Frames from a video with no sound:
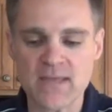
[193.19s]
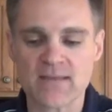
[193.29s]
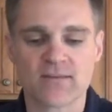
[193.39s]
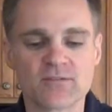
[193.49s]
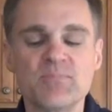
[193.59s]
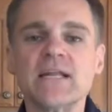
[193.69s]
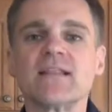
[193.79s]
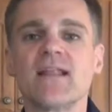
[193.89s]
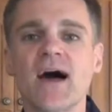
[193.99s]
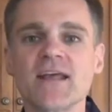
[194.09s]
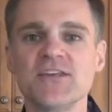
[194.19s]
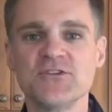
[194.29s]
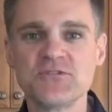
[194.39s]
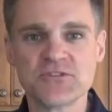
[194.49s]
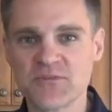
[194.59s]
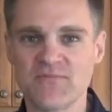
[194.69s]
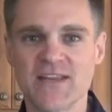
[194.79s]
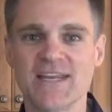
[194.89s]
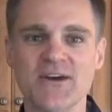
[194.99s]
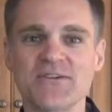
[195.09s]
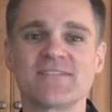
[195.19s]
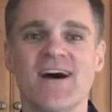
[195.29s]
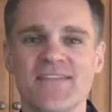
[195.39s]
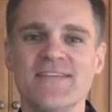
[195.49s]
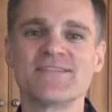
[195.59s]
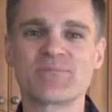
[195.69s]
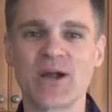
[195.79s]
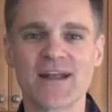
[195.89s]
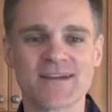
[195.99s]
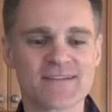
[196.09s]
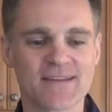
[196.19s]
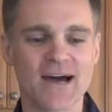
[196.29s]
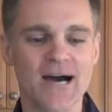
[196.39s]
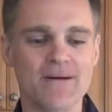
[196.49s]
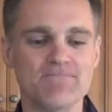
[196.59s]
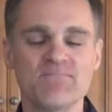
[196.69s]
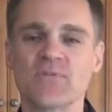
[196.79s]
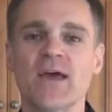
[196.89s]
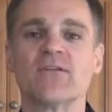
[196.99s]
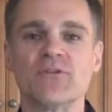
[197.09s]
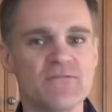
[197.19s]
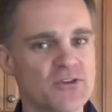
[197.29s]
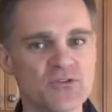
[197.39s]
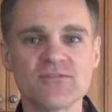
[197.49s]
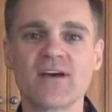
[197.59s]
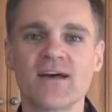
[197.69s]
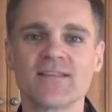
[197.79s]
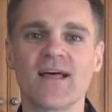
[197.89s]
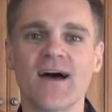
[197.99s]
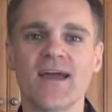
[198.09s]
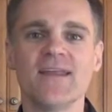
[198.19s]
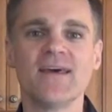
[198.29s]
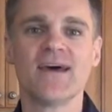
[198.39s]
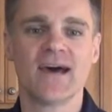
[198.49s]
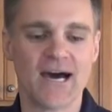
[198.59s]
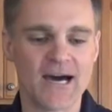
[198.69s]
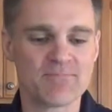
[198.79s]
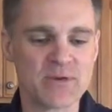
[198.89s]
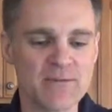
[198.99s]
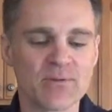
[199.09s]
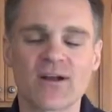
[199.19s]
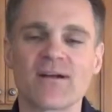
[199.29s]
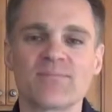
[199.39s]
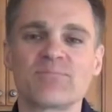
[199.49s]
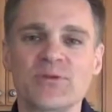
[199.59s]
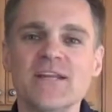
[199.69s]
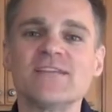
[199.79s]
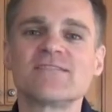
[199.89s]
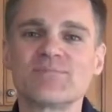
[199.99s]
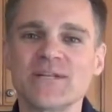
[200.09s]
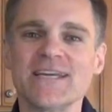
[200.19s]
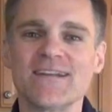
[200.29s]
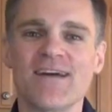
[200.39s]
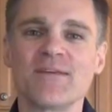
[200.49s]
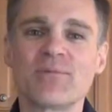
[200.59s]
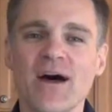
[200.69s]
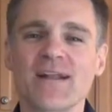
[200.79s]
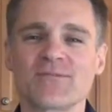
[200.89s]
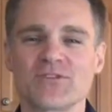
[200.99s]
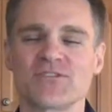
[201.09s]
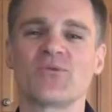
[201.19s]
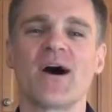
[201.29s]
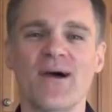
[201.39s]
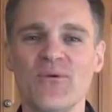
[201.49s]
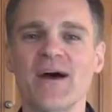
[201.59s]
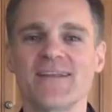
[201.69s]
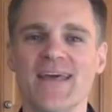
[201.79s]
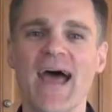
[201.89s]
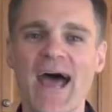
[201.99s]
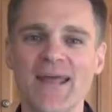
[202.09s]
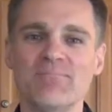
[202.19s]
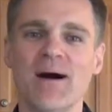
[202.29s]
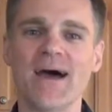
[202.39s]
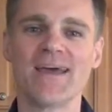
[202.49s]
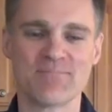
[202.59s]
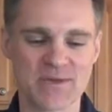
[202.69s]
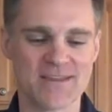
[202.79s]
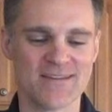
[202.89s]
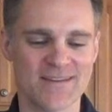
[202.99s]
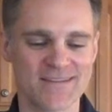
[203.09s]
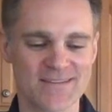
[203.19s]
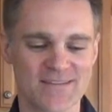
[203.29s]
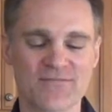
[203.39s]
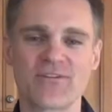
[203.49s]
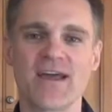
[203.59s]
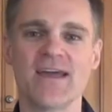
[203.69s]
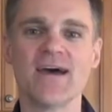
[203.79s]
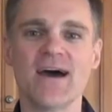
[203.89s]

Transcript: There's been a lot of YouTube videos on this product and reviews online. People are pretty split on the product, which is why I wanted to add my opinion into the fray.